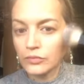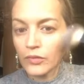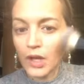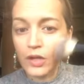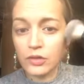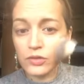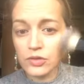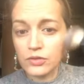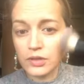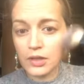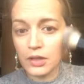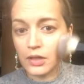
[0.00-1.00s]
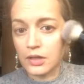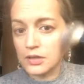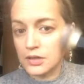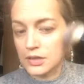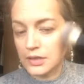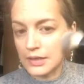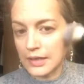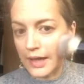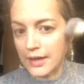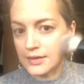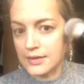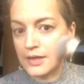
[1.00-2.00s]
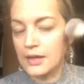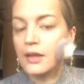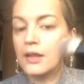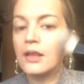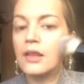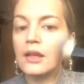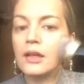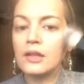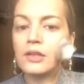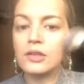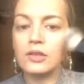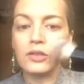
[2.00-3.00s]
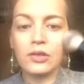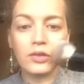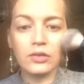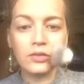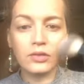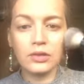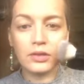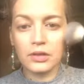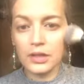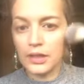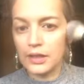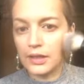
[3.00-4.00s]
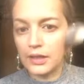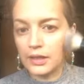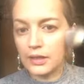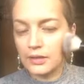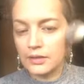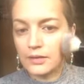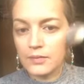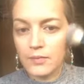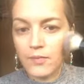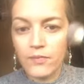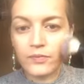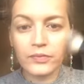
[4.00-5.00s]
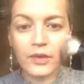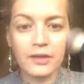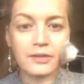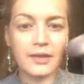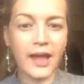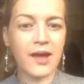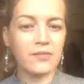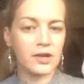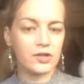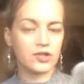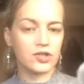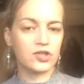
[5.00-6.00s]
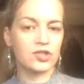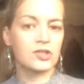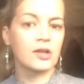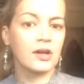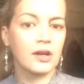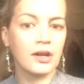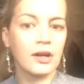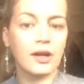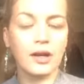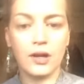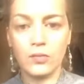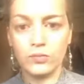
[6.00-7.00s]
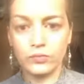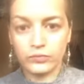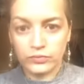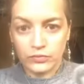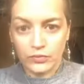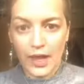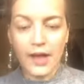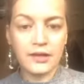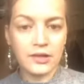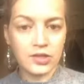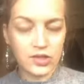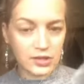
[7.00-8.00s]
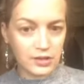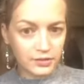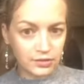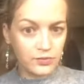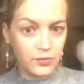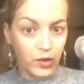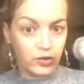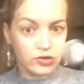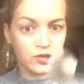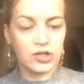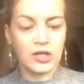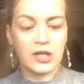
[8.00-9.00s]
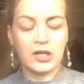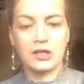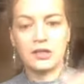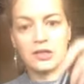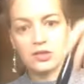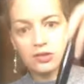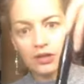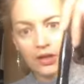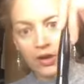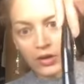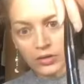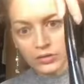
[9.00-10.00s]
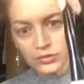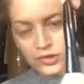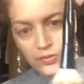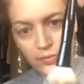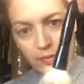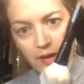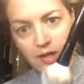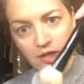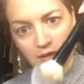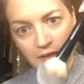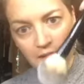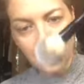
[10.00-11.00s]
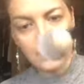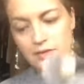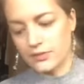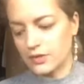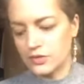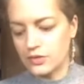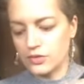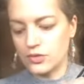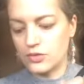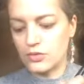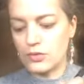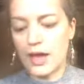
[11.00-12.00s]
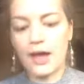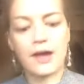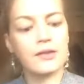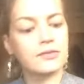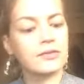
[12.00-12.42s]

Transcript: I also learned that you don't need that much energy and push. You need to hold your brush at the end of it, so you have